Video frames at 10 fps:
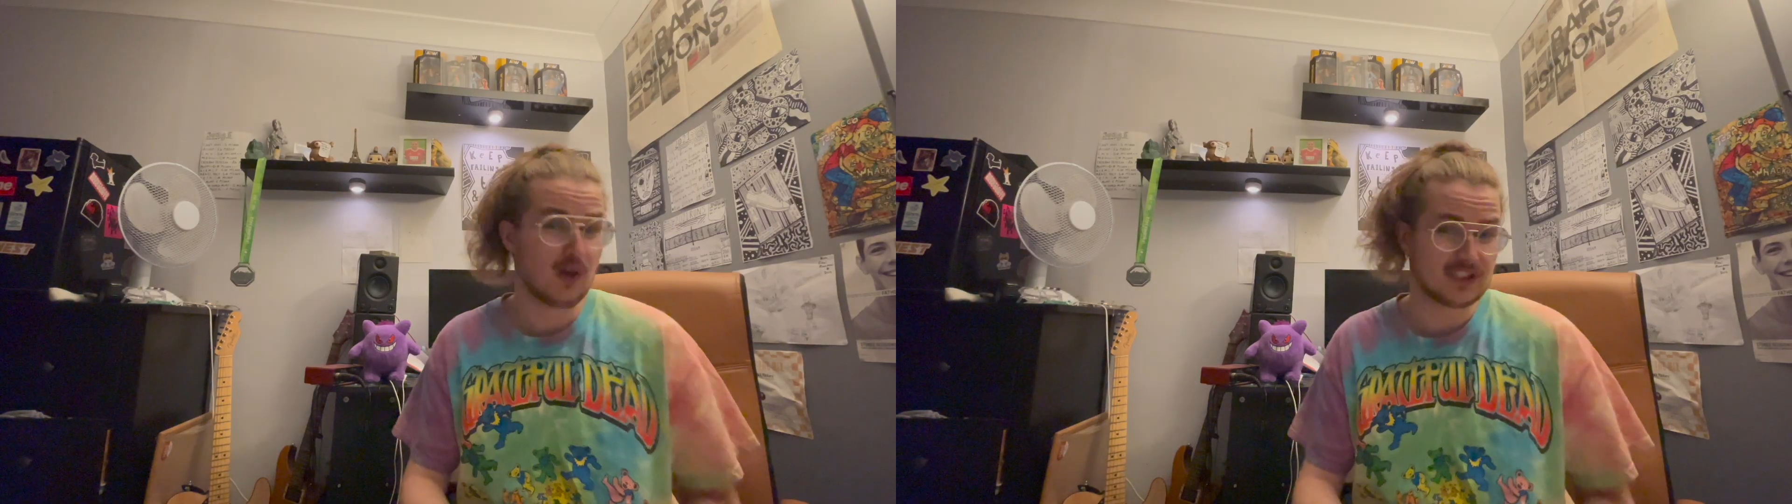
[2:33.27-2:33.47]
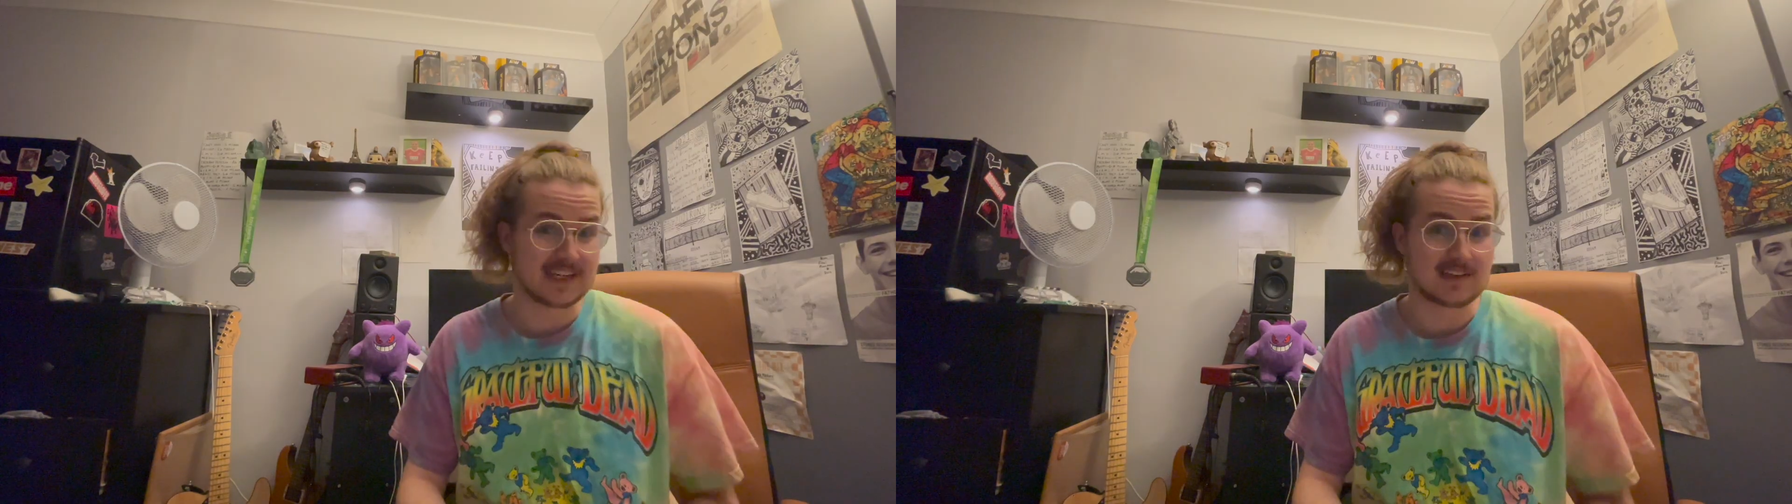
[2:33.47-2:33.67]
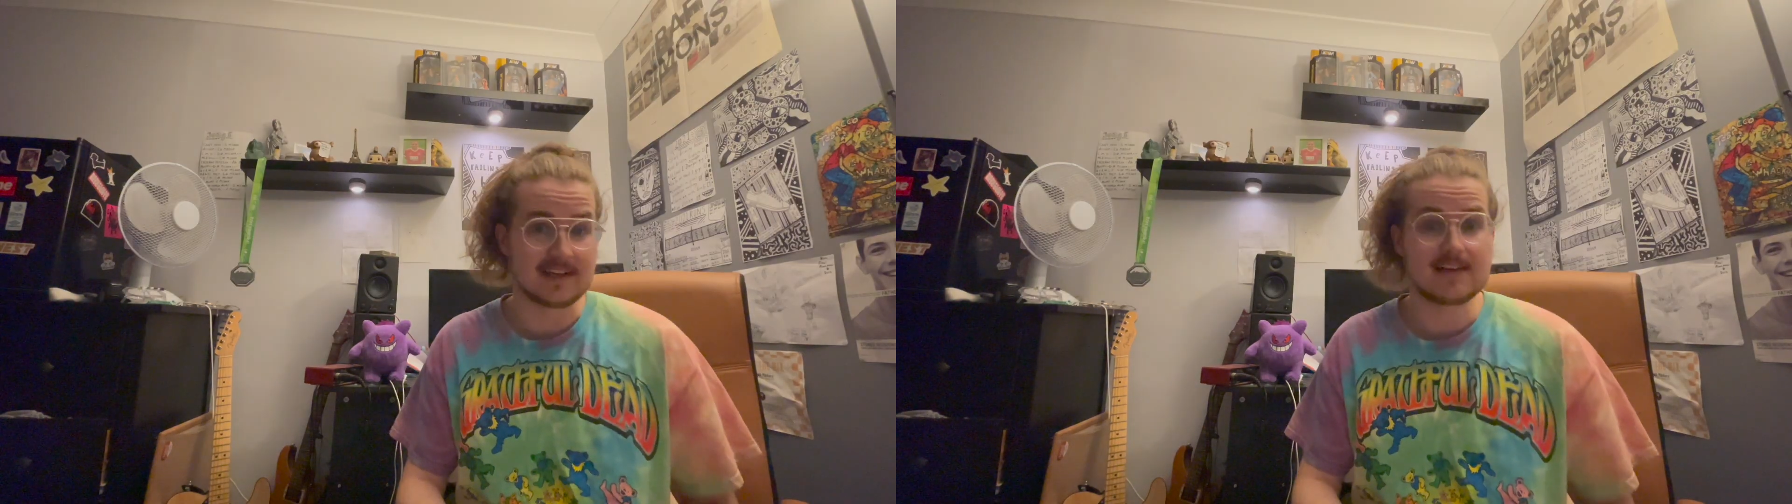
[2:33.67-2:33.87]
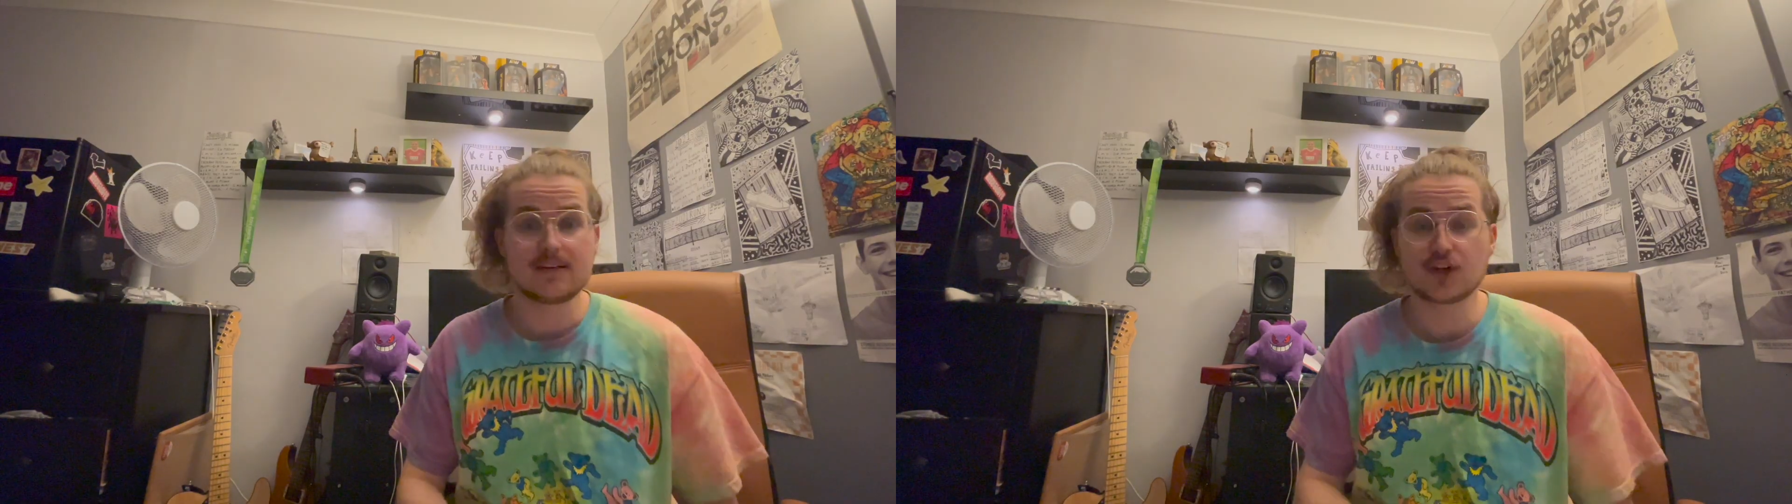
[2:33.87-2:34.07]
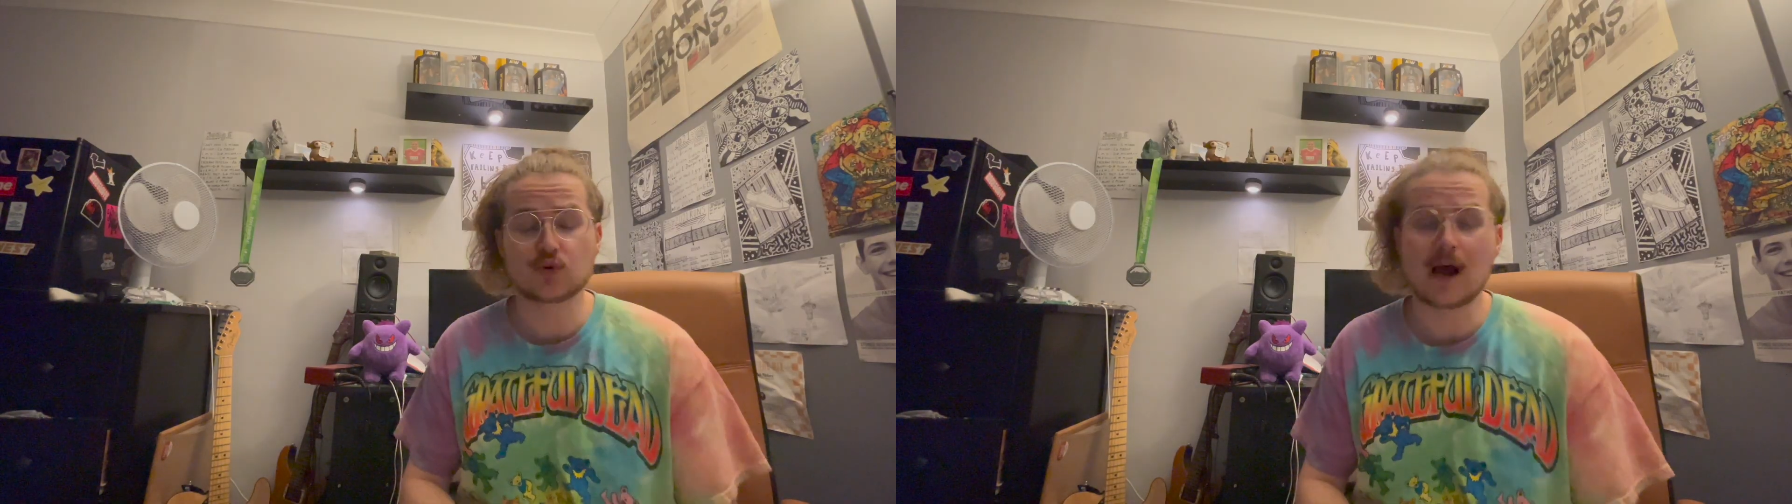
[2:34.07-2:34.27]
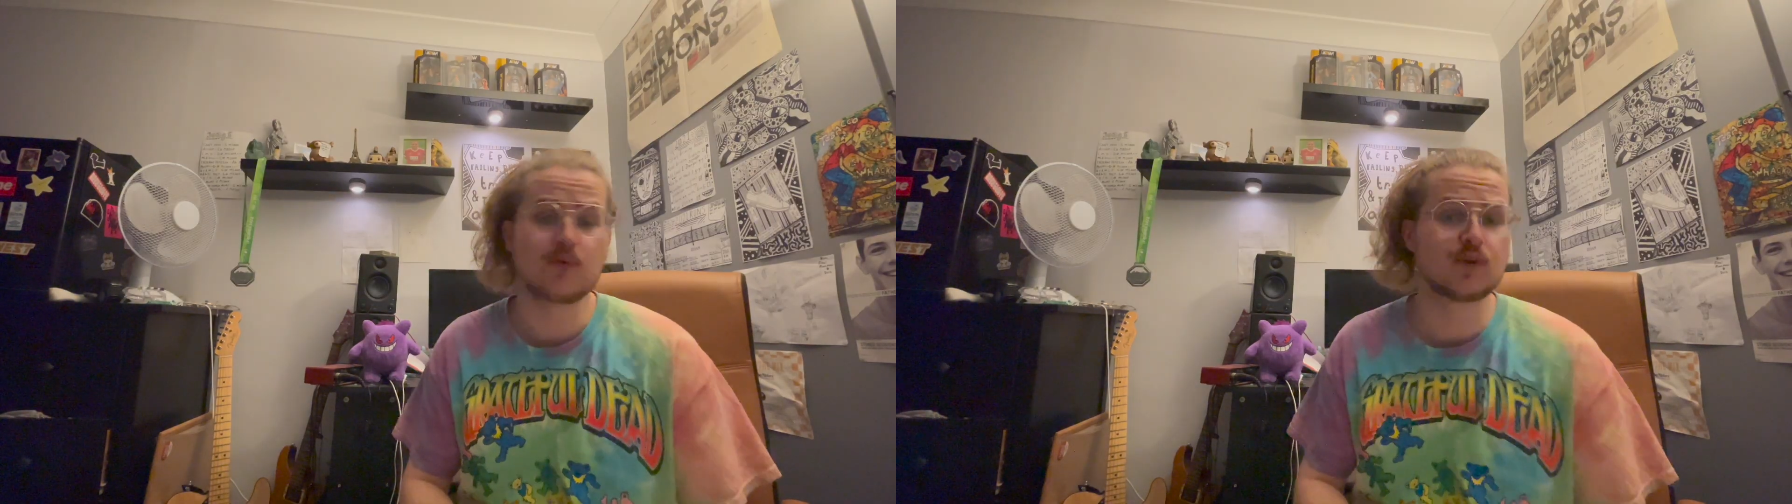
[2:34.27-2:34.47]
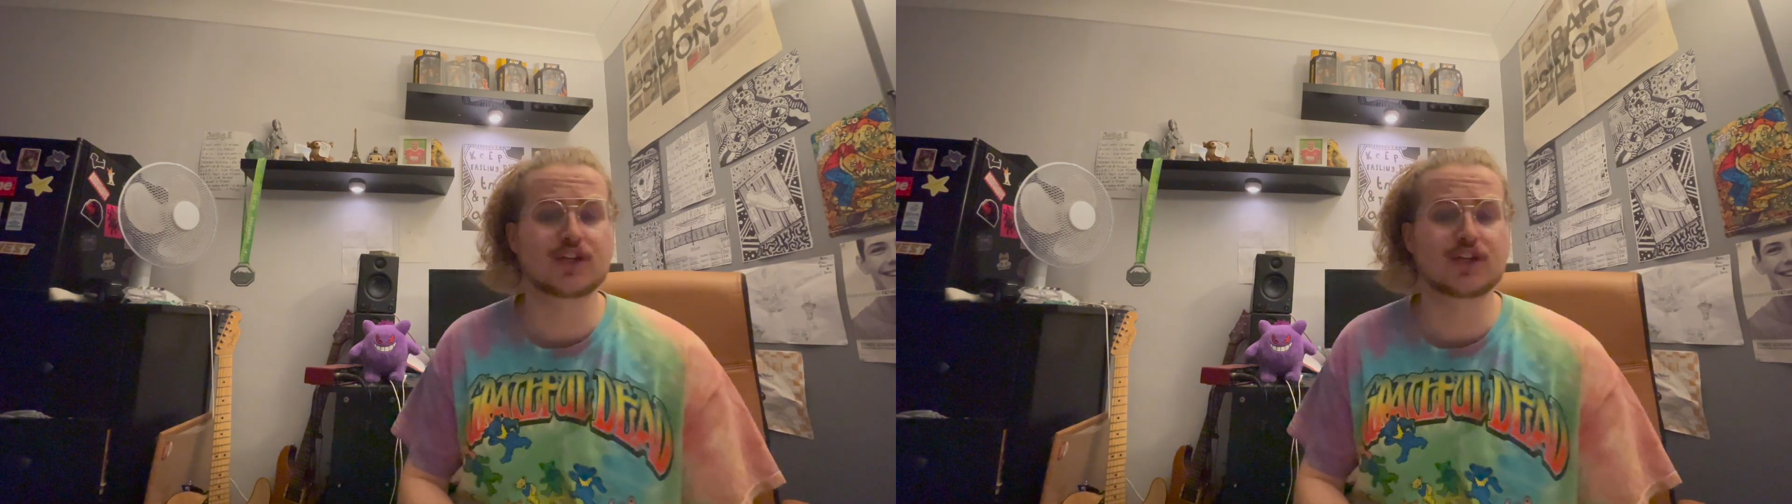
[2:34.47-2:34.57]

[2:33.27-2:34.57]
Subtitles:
Logically, the crown would